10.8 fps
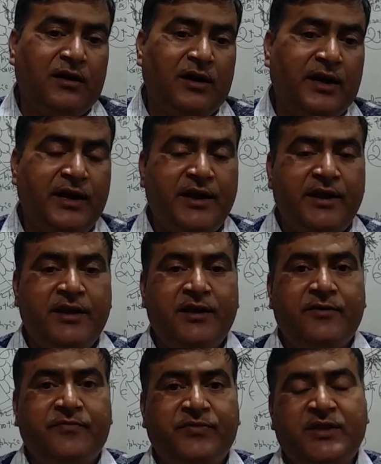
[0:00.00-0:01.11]
and
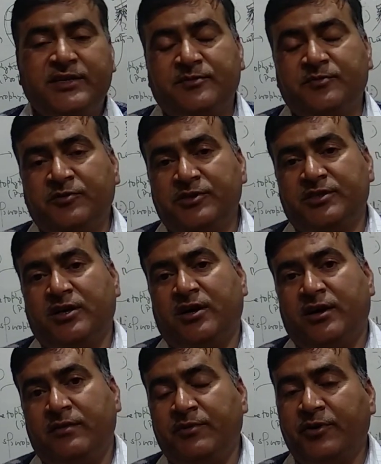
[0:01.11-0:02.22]
the spores
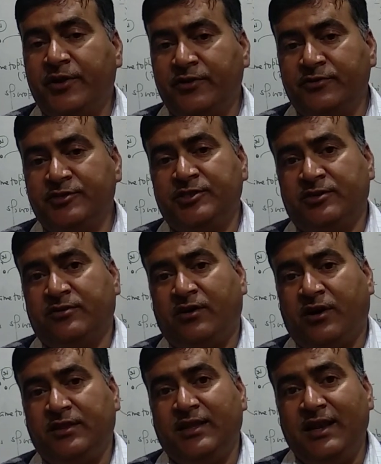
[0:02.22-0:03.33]
are produced
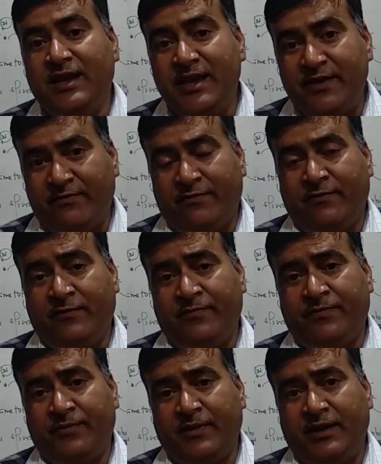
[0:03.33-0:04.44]
on the leaf.
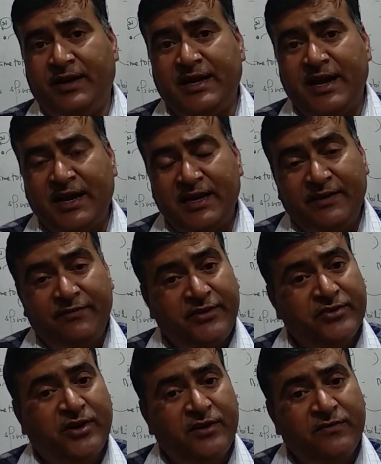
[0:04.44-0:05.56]
That leaf
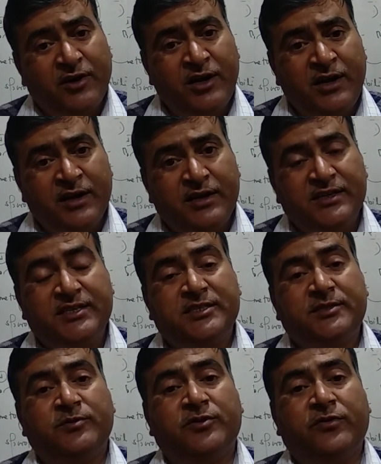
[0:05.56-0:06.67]
is called what?
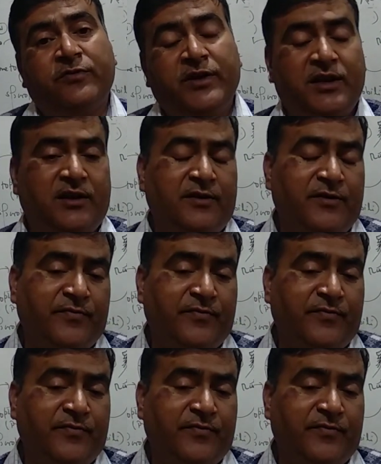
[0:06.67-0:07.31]
Sporophyll.